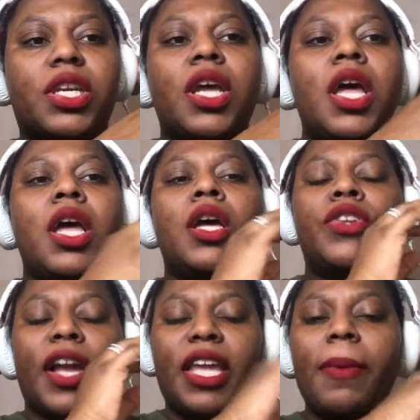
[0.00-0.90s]
person.
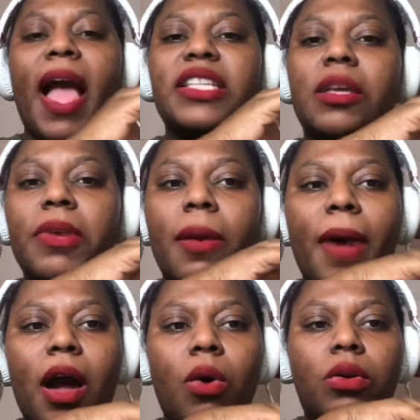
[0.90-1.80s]
Y'all keep asking me
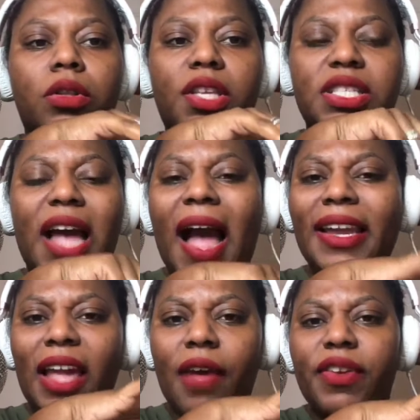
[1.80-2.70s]
about this
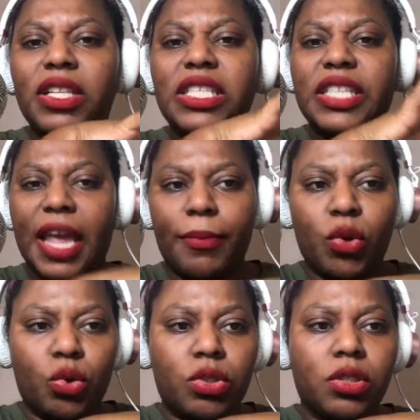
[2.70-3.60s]
guy, Kevin
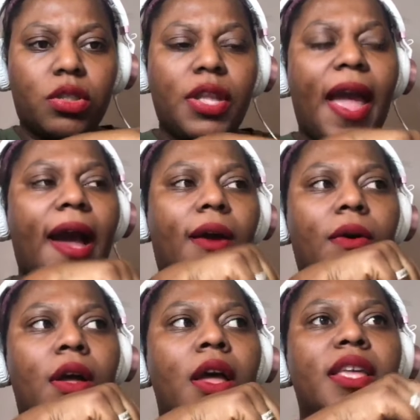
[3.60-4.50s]
Samuels.
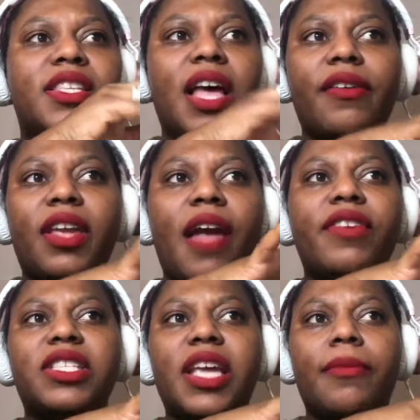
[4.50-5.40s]
Now,
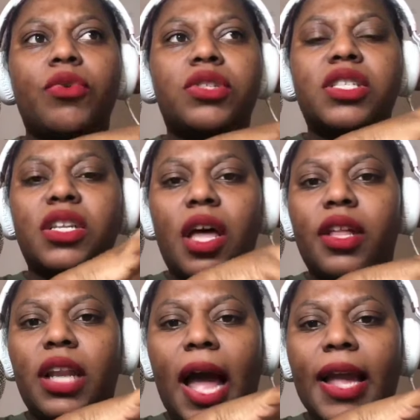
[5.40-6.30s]
Kevin Samuels is
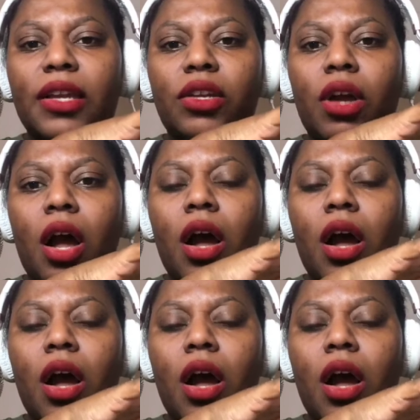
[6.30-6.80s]
another, like,